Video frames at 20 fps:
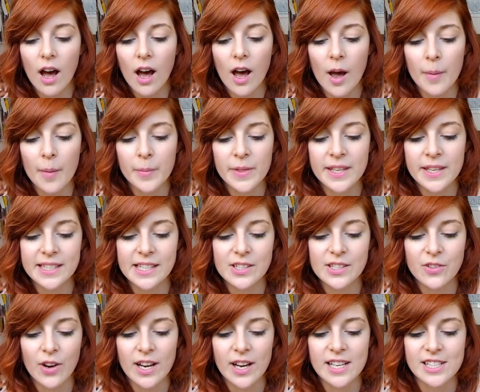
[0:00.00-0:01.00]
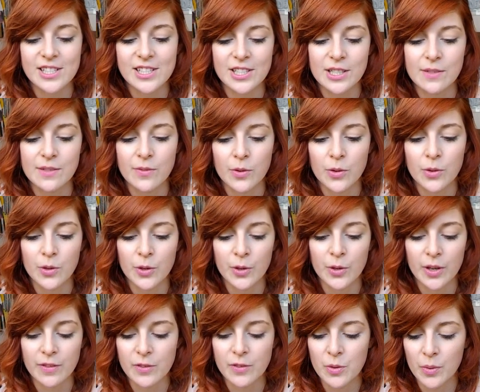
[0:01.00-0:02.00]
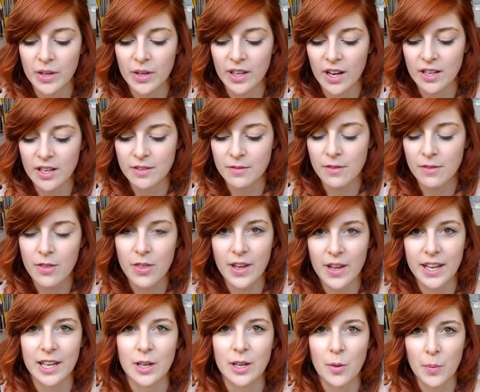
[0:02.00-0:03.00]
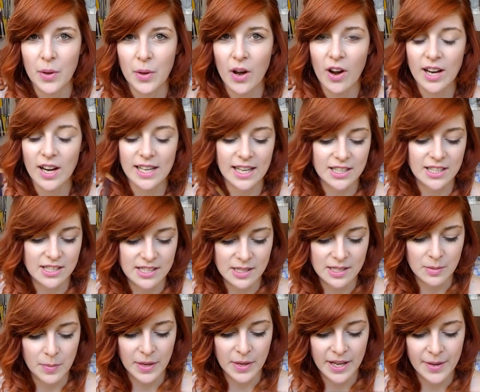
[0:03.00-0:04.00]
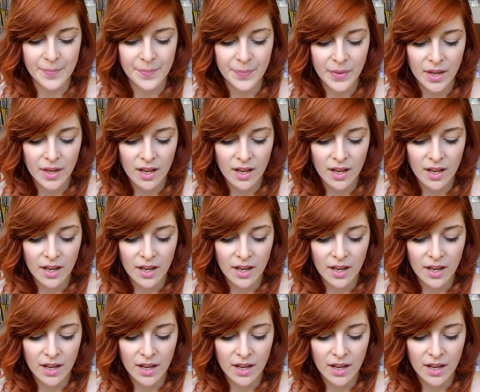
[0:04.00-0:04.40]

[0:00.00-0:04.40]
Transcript: This is great just for if you want to kind of thicken up your eyelashes a bit,